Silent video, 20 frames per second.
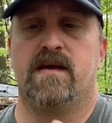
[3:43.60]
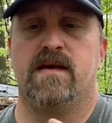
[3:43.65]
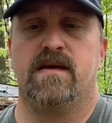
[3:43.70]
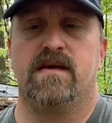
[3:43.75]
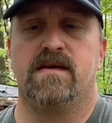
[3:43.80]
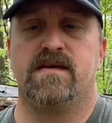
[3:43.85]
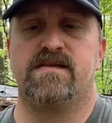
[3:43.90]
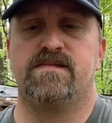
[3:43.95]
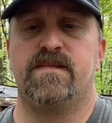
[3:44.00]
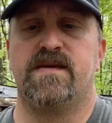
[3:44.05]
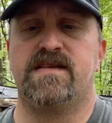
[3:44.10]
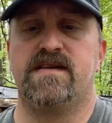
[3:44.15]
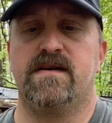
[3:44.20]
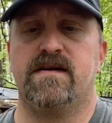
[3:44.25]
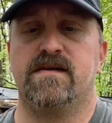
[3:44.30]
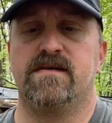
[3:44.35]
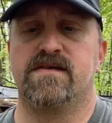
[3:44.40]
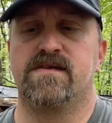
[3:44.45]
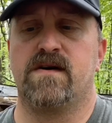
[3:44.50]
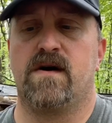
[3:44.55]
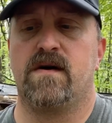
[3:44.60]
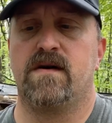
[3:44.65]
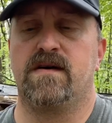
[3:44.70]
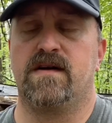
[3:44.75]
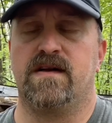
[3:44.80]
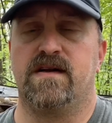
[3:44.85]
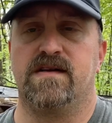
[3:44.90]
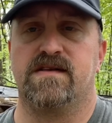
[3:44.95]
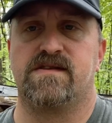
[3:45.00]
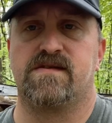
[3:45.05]
this material is hard
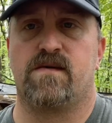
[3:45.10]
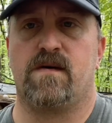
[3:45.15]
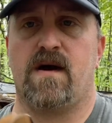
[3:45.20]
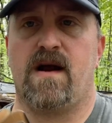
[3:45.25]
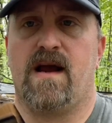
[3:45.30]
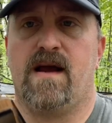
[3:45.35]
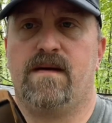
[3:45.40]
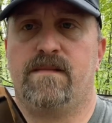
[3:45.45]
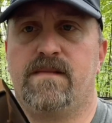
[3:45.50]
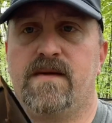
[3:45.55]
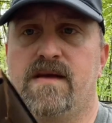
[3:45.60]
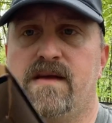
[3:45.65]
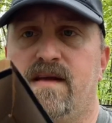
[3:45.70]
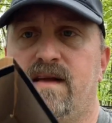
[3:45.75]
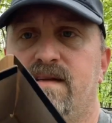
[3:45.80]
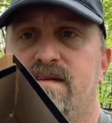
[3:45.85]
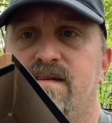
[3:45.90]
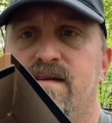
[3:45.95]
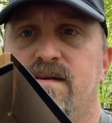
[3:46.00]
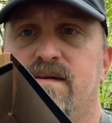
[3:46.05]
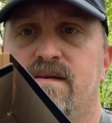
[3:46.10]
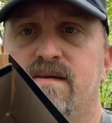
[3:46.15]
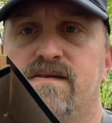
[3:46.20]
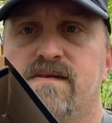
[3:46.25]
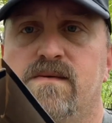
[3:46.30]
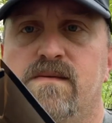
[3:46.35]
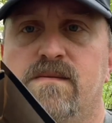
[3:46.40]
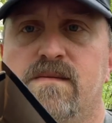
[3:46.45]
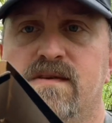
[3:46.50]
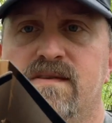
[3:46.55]
to describe. It's
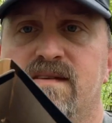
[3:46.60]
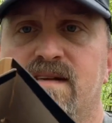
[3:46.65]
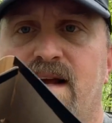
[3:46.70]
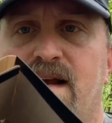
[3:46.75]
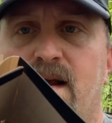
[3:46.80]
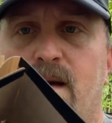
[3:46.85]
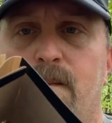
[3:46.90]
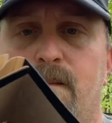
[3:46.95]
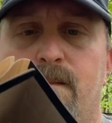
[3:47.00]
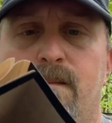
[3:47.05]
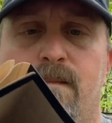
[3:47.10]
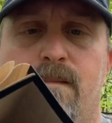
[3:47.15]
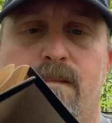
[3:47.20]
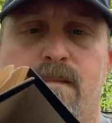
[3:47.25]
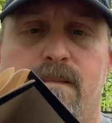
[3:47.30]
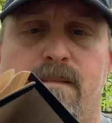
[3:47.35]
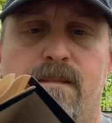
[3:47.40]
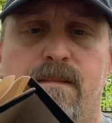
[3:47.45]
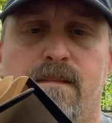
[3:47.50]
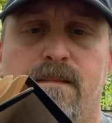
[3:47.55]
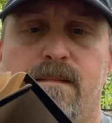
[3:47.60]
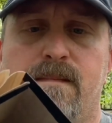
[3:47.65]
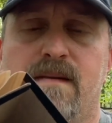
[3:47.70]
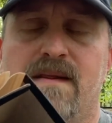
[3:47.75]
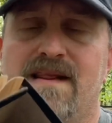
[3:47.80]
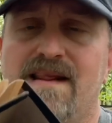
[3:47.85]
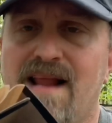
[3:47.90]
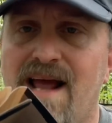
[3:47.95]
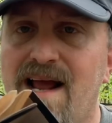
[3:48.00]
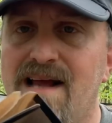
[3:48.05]
almost like a
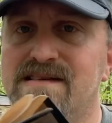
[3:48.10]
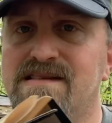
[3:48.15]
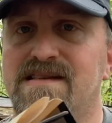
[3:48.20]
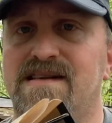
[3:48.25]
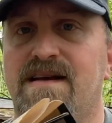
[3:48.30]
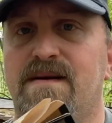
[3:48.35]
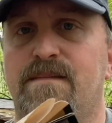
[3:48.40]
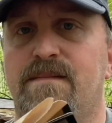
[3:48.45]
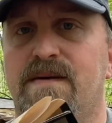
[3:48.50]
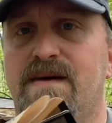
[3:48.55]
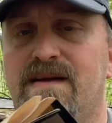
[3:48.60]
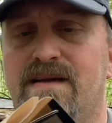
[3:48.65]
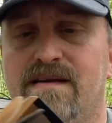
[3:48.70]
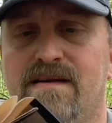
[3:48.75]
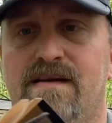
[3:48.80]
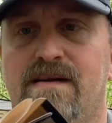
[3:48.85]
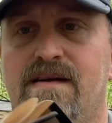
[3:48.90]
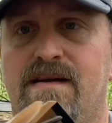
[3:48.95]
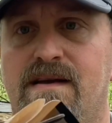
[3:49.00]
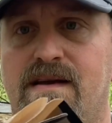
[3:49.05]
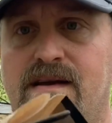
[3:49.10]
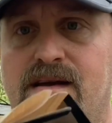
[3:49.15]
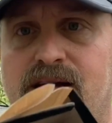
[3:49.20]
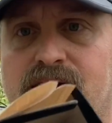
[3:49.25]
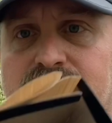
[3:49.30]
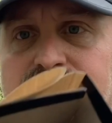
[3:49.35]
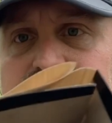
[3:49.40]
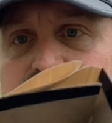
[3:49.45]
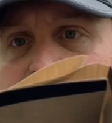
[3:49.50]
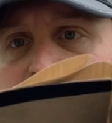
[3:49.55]
plastic, but
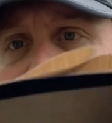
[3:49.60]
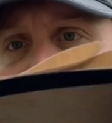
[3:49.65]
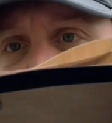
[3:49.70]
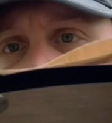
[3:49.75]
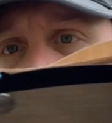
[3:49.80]
it is